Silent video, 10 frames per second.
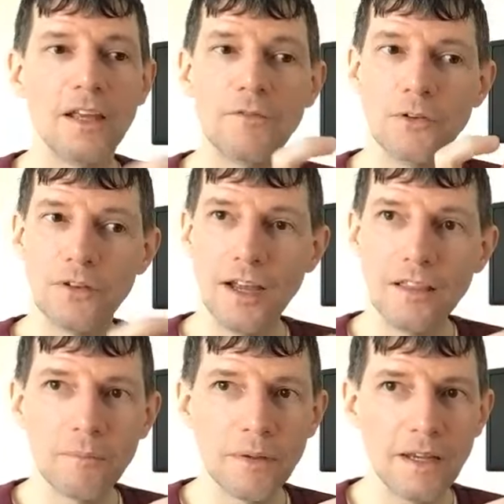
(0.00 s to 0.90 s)
If you
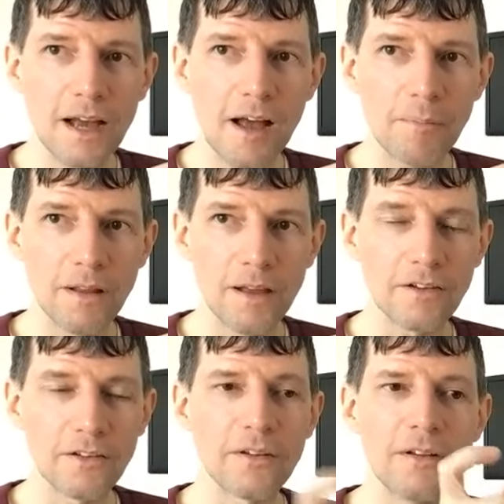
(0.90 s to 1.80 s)
take the B
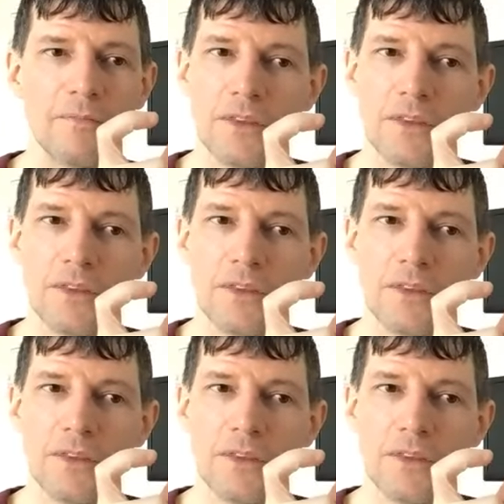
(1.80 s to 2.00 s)
complex,